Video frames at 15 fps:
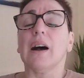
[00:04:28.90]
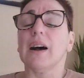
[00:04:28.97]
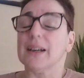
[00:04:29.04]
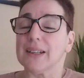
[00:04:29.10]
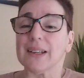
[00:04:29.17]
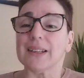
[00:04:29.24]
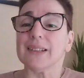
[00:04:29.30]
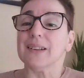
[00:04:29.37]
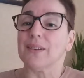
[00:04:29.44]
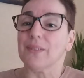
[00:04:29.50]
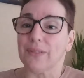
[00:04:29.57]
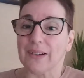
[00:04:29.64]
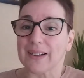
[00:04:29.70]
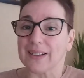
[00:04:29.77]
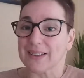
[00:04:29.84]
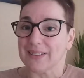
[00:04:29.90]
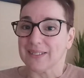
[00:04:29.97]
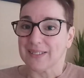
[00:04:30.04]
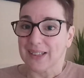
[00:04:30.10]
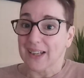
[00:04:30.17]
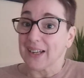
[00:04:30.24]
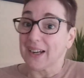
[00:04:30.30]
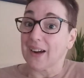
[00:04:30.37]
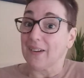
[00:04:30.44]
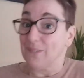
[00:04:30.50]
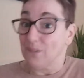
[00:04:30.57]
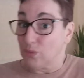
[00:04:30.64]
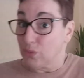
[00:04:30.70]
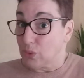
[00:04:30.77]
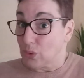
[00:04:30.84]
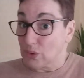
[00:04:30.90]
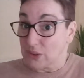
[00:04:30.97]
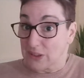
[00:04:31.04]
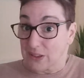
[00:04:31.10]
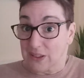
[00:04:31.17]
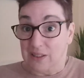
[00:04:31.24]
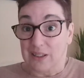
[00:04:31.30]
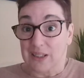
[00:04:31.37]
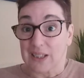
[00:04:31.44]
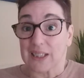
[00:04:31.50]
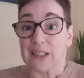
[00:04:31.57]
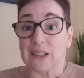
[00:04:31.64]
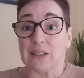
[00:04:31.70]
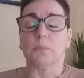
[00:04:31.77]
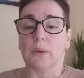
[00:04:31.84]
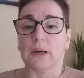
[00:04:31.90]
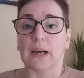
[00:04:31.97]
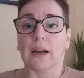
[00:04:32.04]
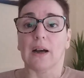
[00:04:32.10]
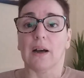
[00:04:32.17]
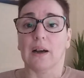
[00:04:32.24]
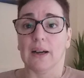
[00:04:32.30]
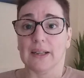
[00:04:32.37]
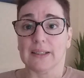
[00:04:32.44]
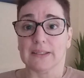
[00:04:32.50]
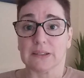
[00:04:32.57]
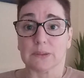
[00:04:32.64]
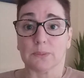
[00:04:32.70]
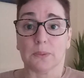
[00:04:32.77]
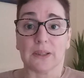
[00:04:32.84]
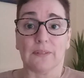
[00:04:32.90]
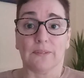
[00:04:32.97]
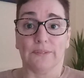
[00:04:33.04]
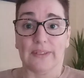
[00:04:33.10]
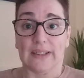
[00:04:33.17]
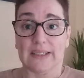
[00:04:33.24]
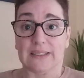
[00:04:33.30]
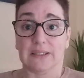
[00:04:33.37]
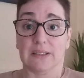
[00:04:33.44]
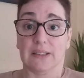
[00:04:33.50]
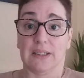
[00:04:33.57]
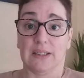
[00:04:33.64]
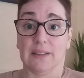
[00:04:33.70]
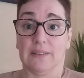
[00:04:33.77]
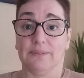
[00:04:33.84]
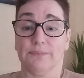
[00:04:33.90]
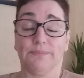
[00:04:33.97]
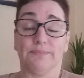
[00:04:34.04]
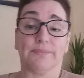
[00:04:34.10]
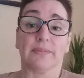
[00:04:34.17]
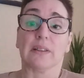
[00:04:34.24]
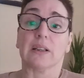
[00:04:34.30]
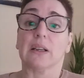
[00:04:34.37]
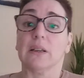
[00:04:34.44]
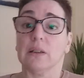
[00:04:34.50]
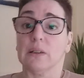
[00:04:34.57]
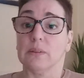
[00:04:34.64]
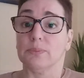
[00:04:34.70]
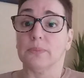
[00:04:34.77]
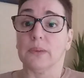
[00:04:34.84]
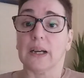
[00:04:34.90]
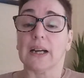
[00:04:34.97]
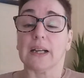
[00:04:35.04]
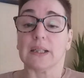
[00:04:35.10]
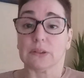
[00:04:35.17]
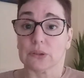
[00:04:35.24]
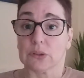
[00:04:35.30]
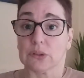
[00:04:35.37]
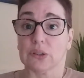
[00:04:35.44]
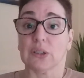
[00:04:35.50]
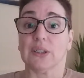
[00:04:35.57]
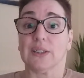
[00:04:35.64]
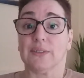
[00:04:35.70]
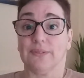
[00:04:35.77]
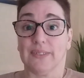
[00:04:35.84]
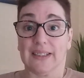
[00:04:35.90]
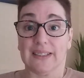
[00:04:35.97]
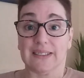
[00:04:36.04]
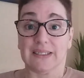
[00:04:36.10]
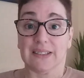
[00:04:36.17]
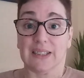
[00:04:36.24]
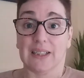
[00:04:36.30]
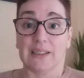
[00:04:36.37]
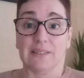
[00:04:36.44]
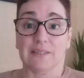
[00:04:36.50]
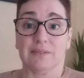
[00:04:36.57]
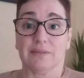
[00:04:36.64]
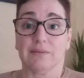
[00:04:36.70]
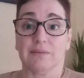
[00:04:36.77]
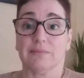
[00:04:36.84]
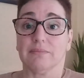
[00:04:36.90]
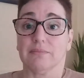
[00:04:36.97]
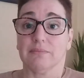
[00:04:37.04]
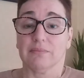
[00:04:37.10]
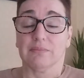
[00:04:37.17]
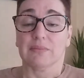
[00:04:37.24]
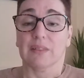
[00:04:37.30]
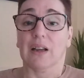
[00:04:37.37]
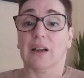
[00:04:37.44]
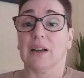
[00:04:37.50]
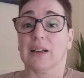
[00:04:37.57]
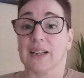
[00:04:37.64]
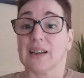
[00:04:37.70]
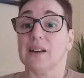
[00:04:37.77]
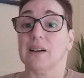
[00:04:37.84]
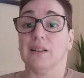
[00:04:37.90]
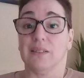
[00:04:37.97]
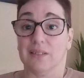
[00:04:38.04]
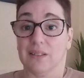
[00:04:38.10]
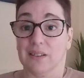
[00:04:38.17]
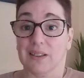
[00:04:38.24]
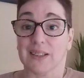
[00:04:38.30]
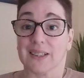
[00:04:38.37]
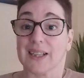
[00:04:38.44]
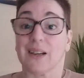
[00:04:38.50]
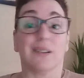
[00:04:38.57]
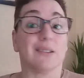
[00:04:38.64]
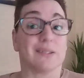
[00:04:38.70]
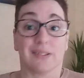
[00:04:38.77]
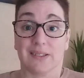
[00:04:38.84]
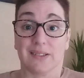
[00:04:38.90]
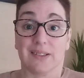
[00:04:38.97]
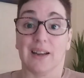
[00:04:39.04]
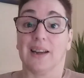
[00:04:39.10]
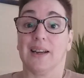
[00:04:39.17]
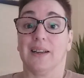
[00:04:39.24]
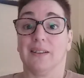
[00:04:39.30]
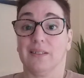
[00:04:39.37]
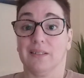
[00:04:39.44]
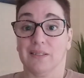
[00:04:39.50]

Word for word: I don't know if I can say, unfortunately, my heart has to be invested. If my heart's not invested, I can't, I can't stay.